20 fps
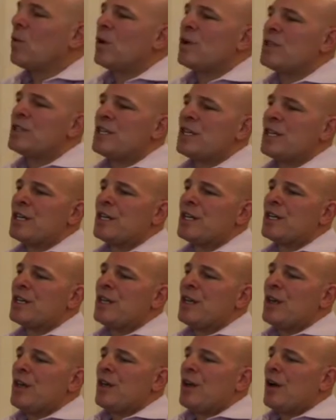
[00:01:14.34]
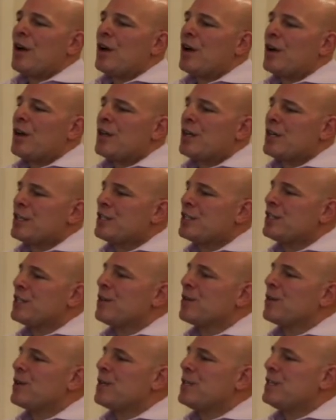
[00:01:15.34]
was it a
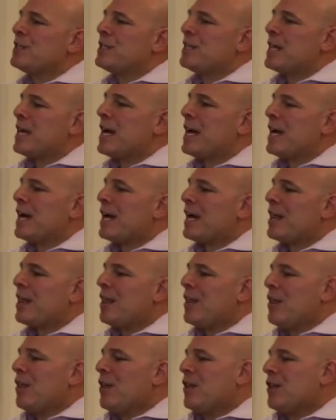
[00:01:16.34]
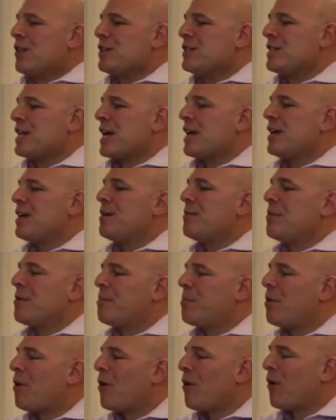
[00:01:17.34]
series that set him
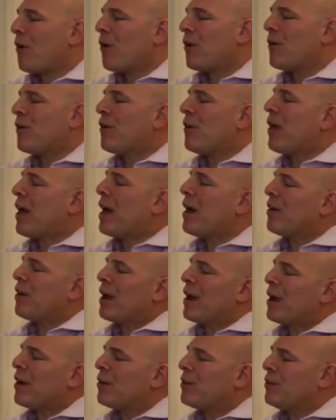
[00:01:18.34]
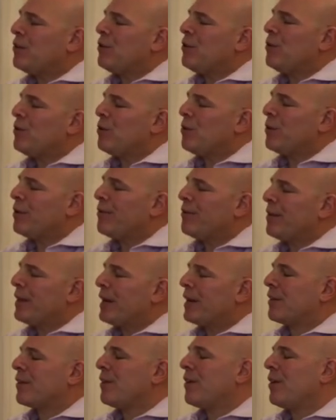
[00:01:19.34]
apart? How do you
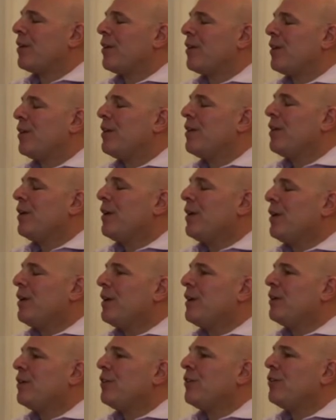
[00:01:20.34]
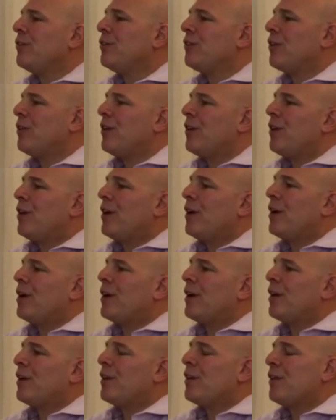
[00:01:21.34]
reflect on his
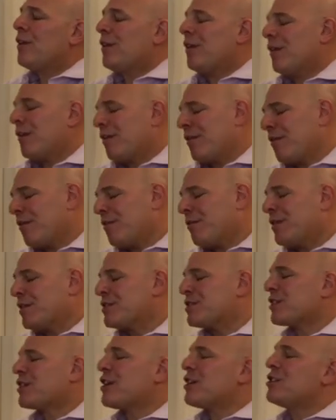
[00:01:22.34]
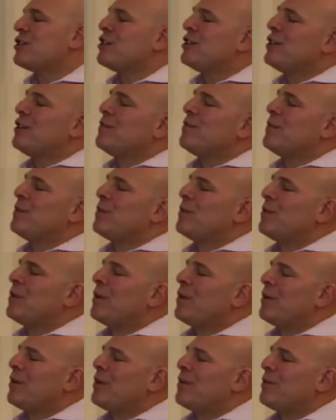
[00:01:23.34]
discussion,
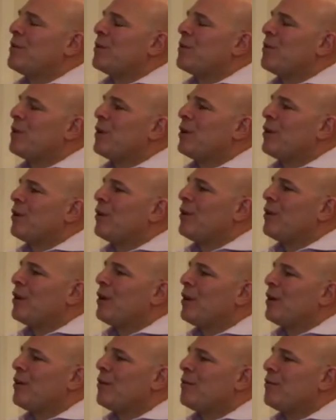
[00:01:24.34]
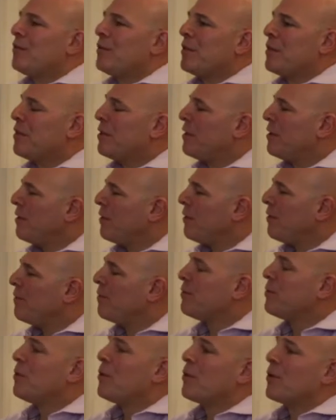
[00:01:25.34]
if you will, of the
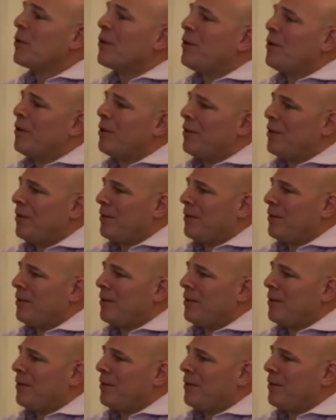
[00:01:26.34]
floral?